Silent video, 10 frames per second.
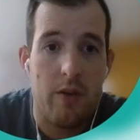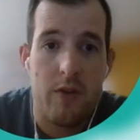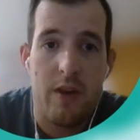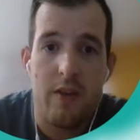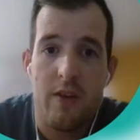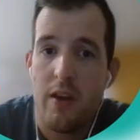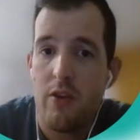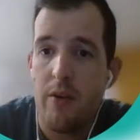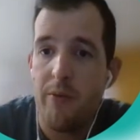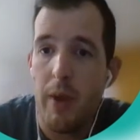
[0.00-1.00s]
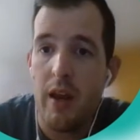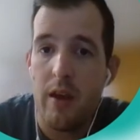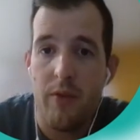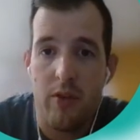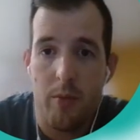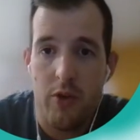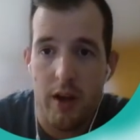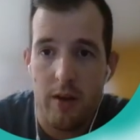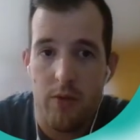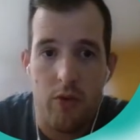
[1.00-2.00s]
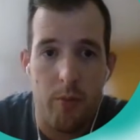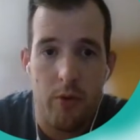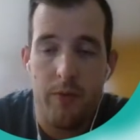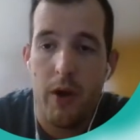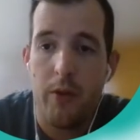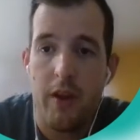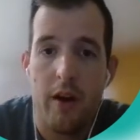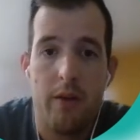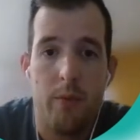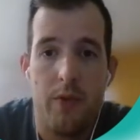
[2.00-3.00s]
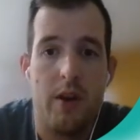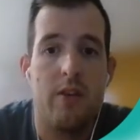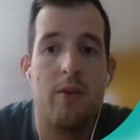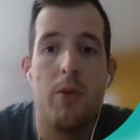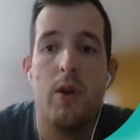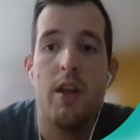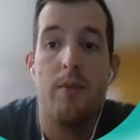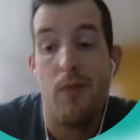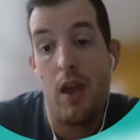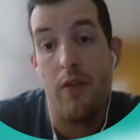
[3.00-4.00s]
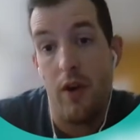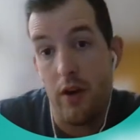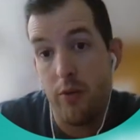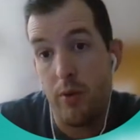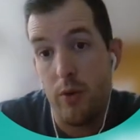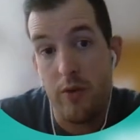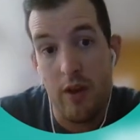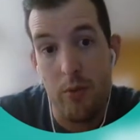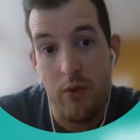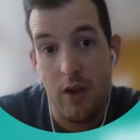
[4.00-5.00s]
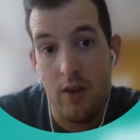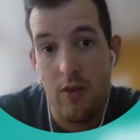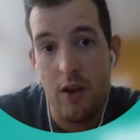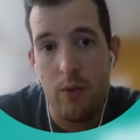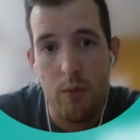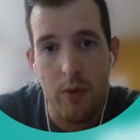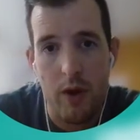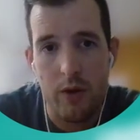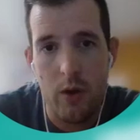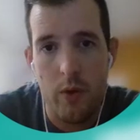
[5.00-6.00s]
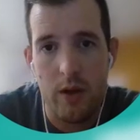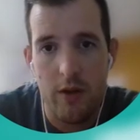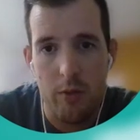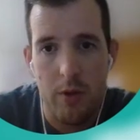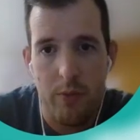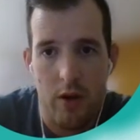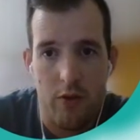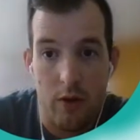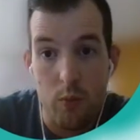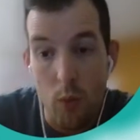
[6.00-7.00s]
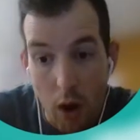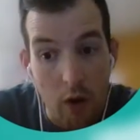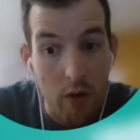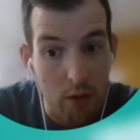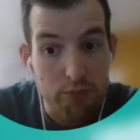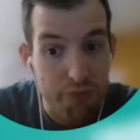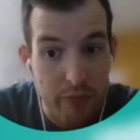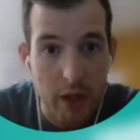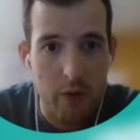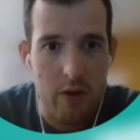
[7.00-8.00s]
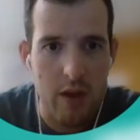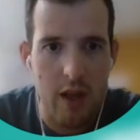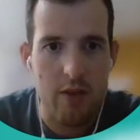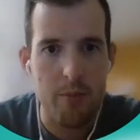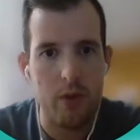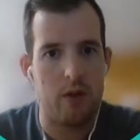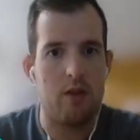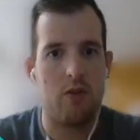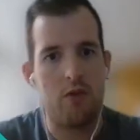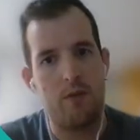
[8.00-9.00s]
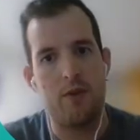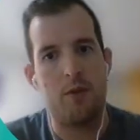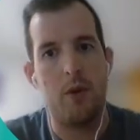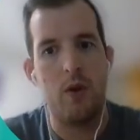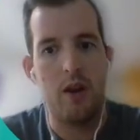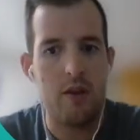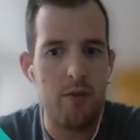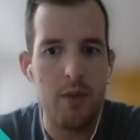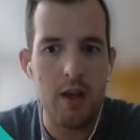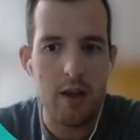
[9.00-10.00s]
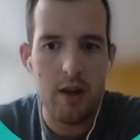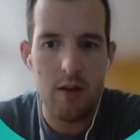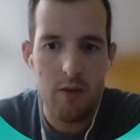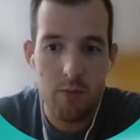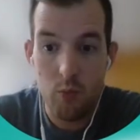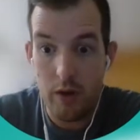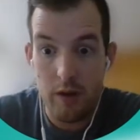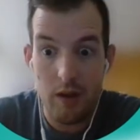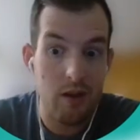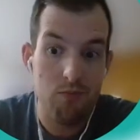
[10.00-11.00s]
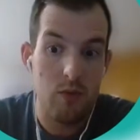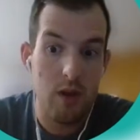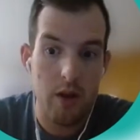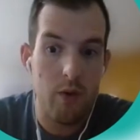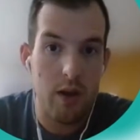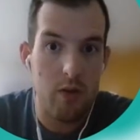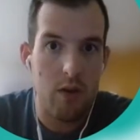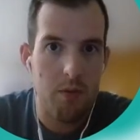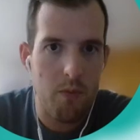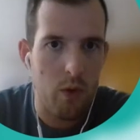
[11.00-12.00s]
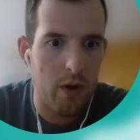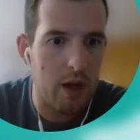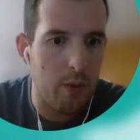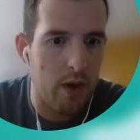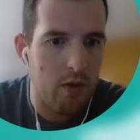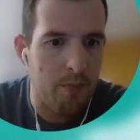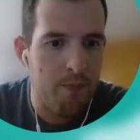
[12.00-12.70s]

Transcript: the CCC achieved many of its objectives to improve healthcare within its community, and the hospital was able to continue with ongoing development project while increasing its ability to serve the community's immediate needs, what it exists for anyways.